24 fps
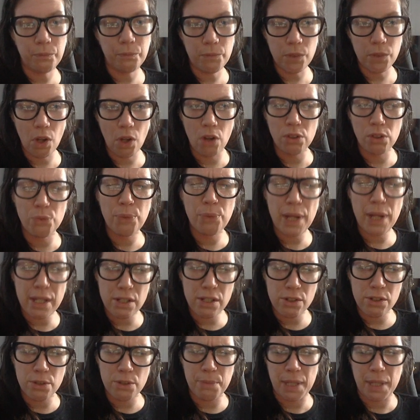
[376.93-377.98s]
on a
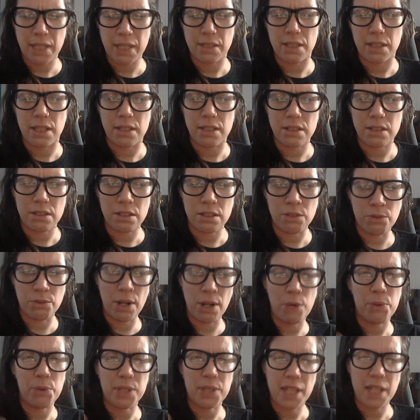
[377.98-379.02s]
regular basis,
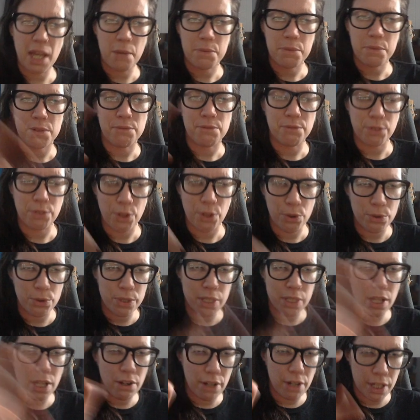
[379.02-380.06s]
right? With the ebbs and flows
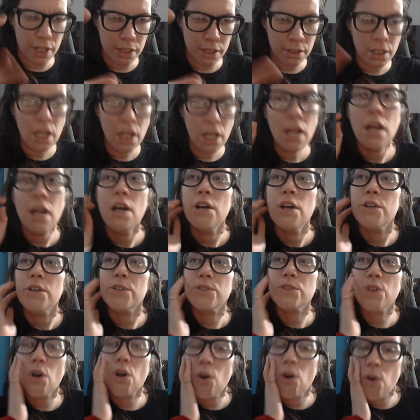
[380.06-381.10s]
therein.
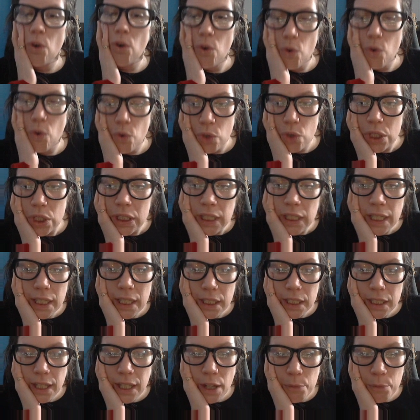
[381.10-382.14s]
So
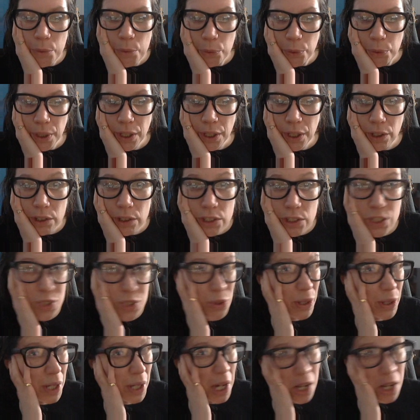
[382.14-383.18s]
lately I've been working on just
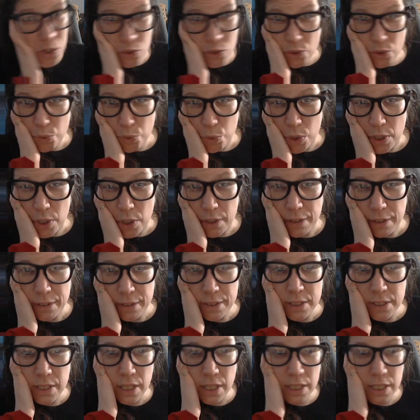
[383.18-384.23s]
doing 100
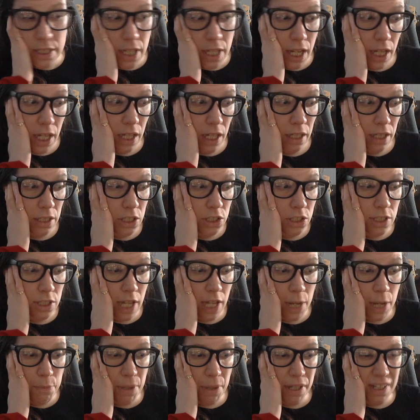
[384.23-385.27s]
words a day, just
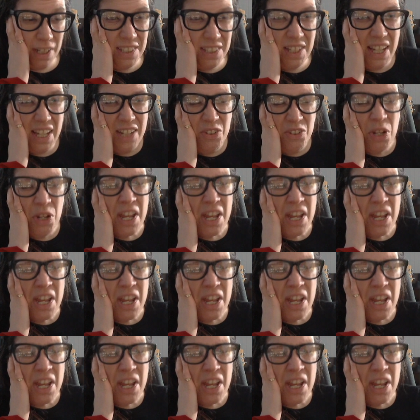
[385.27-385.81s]
typing. Because again,